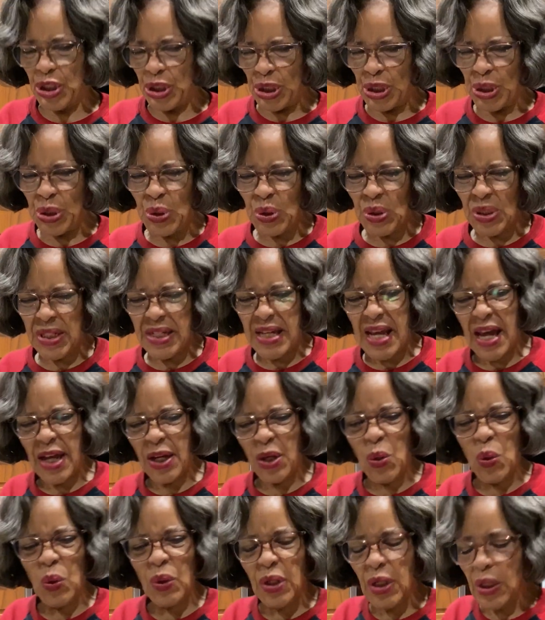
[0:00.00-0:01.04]
Usually I go a
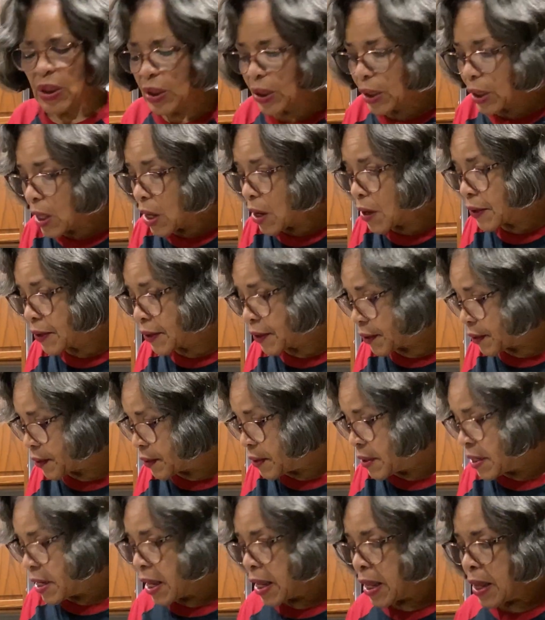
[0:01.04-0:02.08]
little longer,
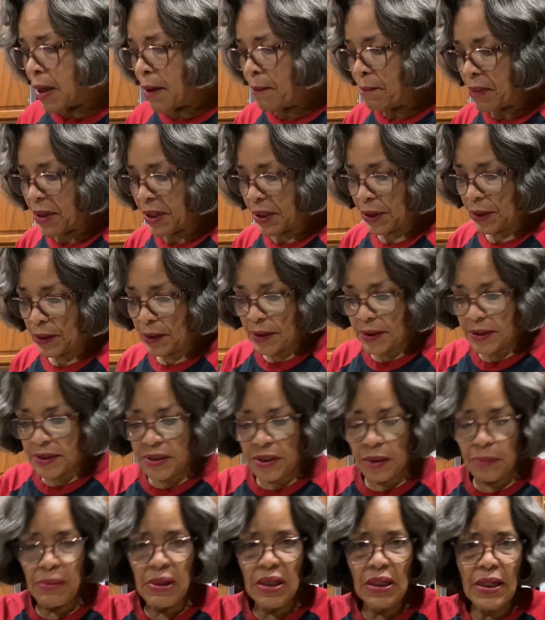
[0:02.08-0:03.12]
but it looks to
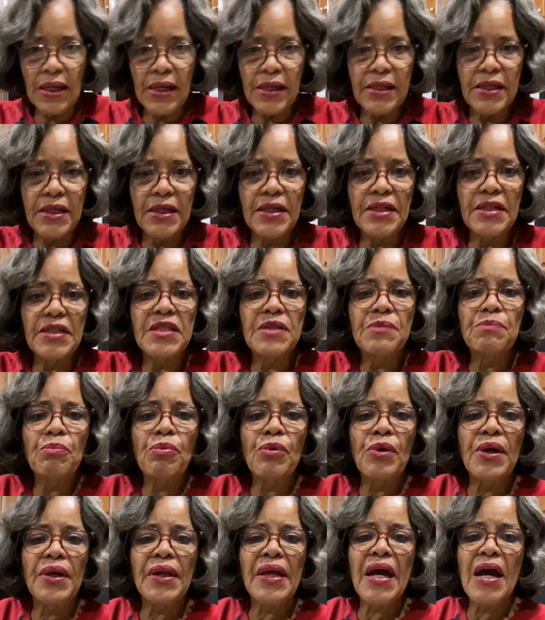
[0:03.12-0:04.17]
me like it is
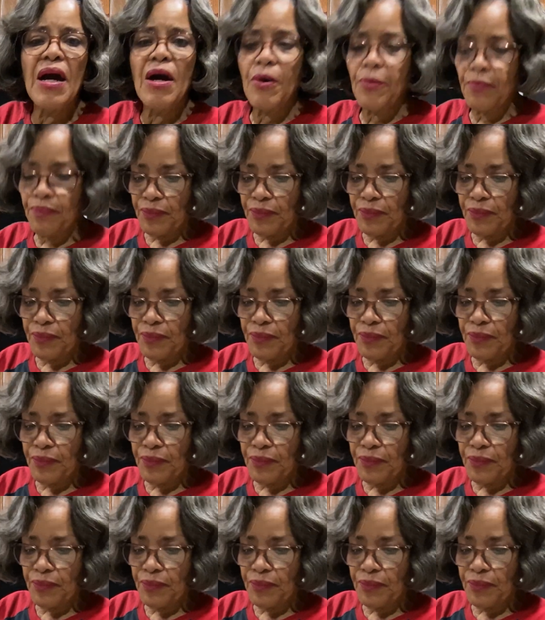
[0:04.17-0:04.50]
spread out.